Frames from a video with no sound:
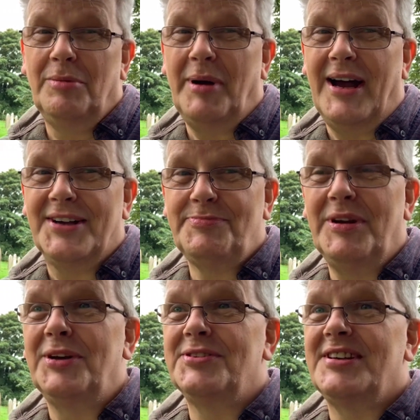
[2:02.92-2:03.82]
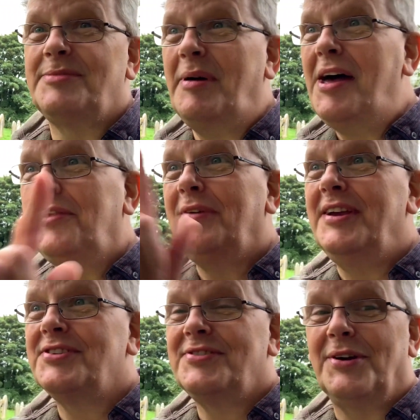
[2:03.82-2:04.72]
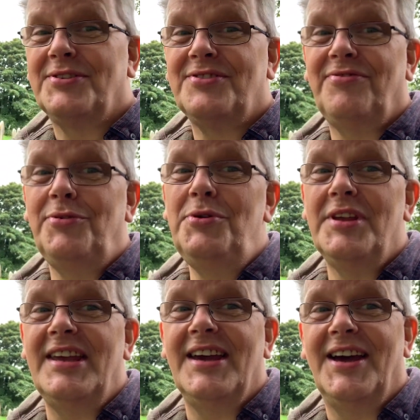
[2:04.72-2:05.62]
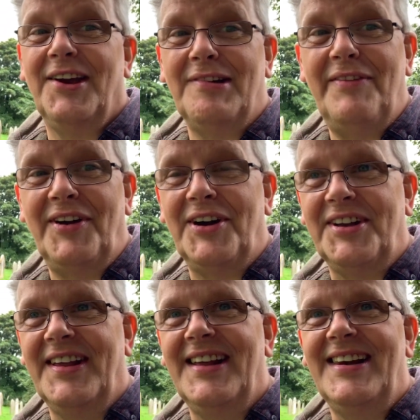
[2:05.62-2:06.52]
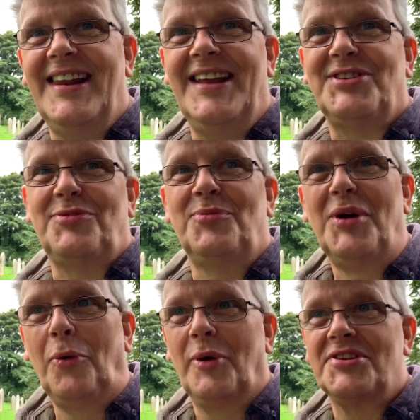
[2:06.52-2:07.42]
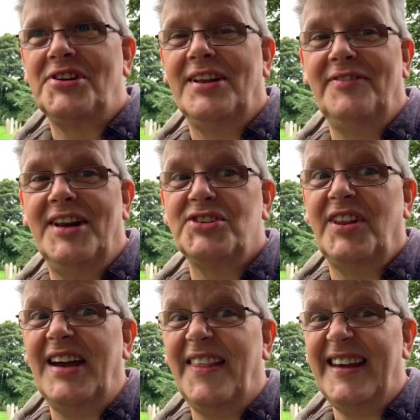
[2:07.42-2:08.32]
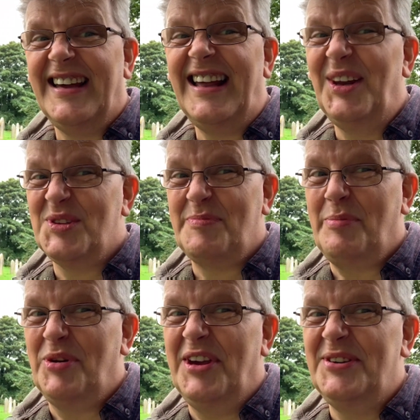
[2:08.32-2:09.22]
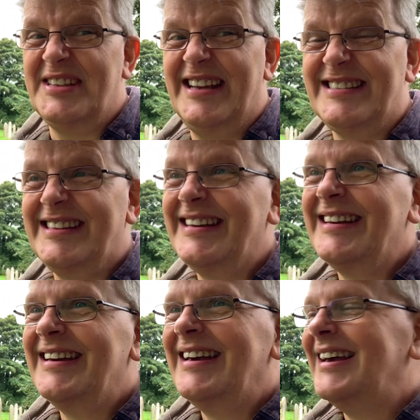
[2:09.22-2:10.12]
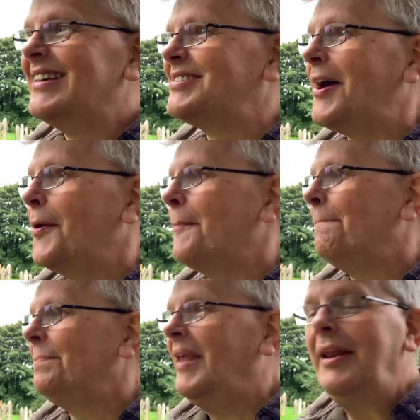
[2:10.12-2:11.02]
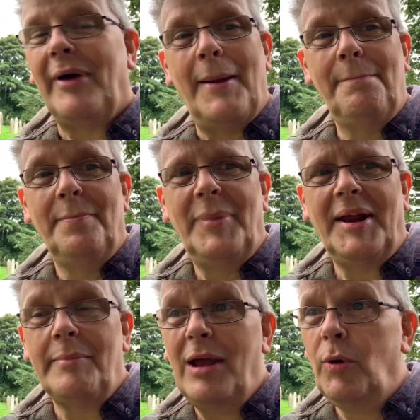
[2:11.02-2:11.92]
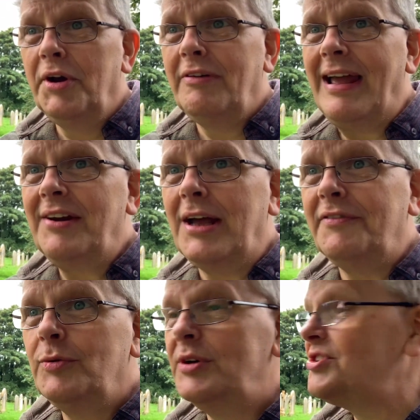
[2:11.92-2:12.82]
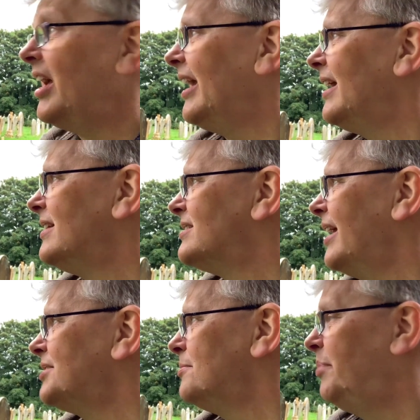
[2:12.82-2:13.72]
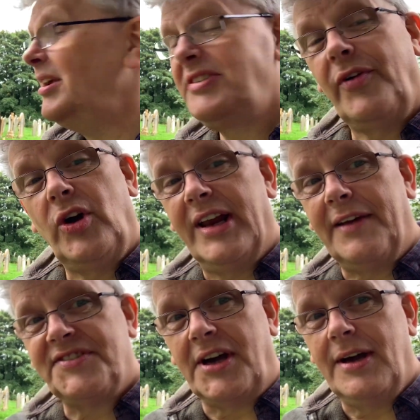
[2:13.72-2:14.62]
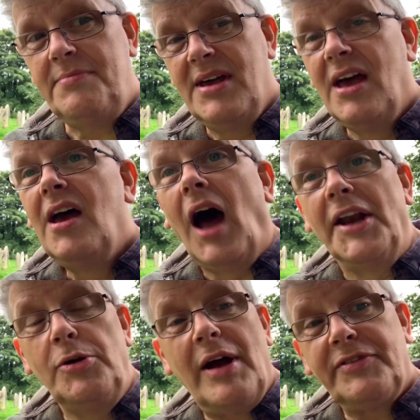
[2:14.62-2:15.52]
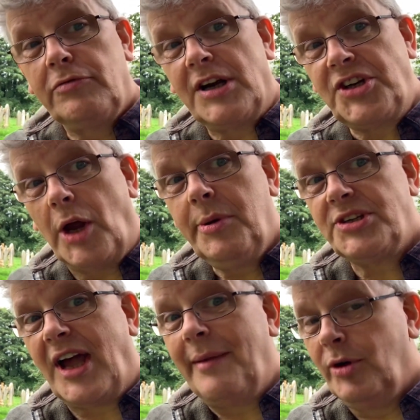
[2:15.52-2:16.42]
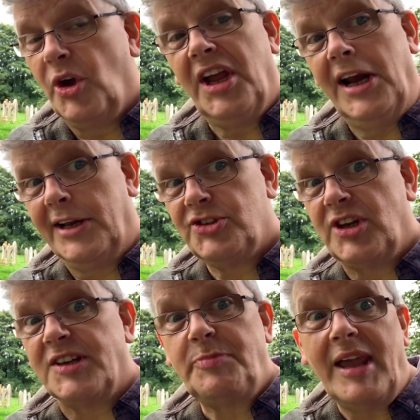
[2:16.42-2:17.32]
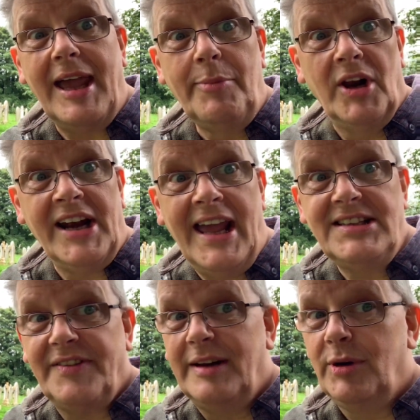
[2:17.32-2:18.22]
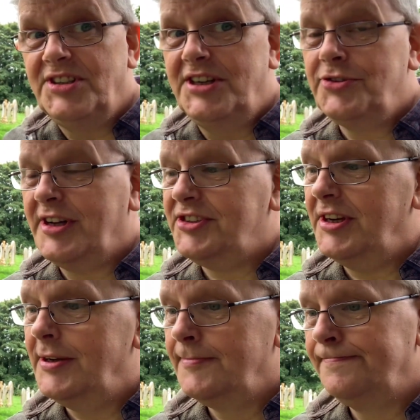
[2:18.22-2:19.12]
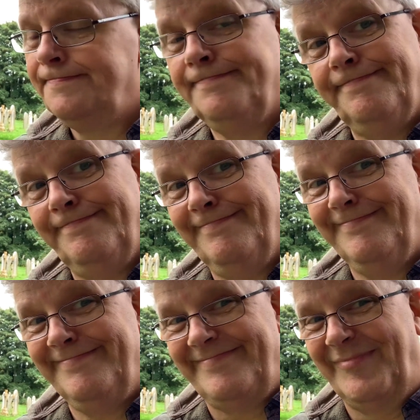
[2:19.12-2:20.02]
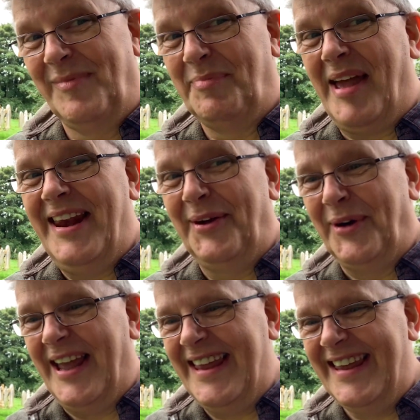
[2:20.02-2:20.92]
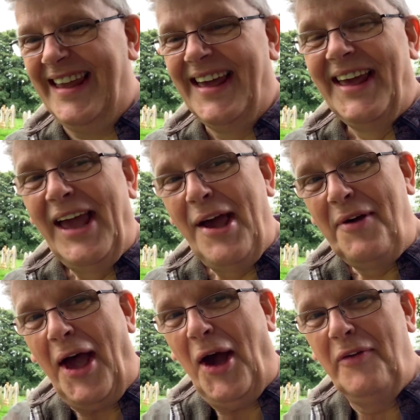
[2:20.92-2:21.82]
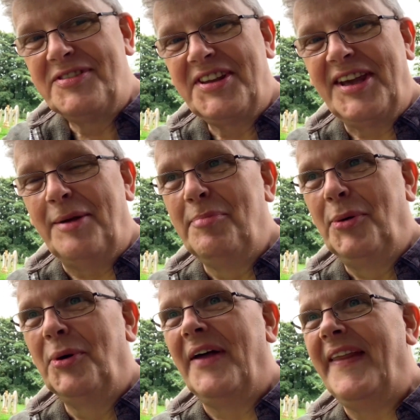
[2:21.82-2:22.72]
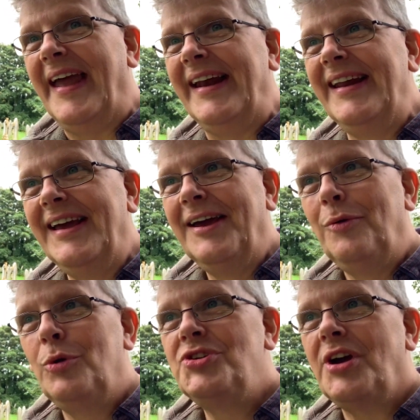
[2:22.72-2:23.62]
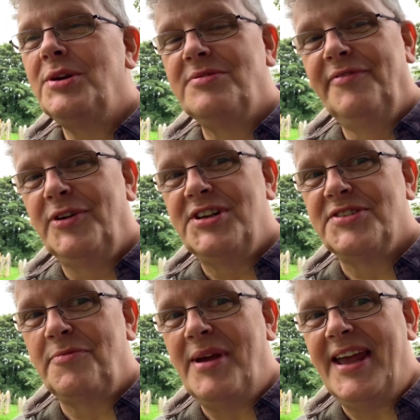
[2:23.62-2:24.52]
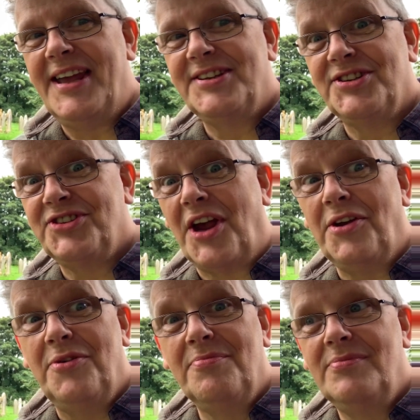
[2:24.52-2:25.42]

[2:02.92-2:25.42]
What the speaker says: past, because there's a pathway that goes through the graveyard, leads from one side of the village to the other, and lots of people use it. So, anyway, but I may wander around afterwards and take some pics if I've got enough time. I do have to rush home because I am cooking lunch today. Spaghetti bolognese, if anybody's interested. But anyway, over to the gimbal, and then we'll show you some footage from here to show you